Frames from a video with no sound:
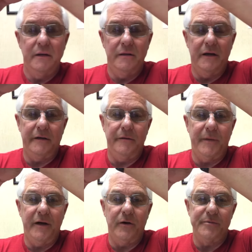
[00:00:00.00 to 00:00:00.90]
not under
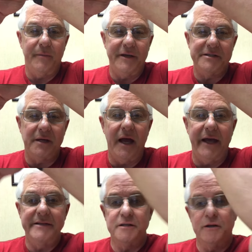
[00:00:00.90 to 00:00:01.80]
my arms, on my
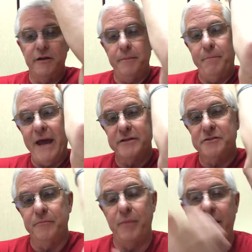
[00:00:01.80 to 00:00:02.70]
sides and on the
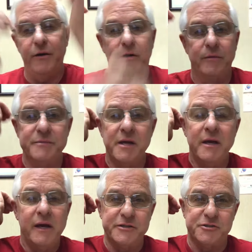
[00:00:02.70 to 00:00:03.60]
backs of my arms,
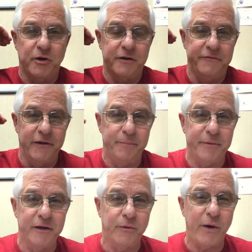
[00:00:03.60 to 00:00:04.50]
I started
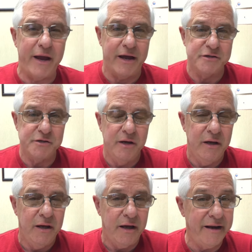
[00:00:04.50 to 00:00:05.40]
developing a rash.
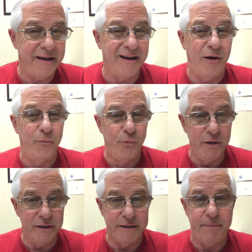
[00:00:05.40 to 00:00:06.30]
And it got
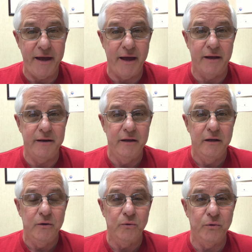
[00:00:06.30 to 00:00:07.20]
really bad.
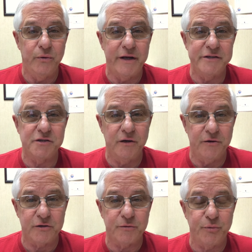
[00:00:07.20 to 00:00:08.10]
Well, when I saw
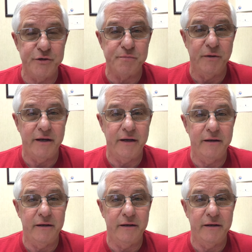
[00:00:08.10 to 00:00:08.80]
Dr. Breisblatt,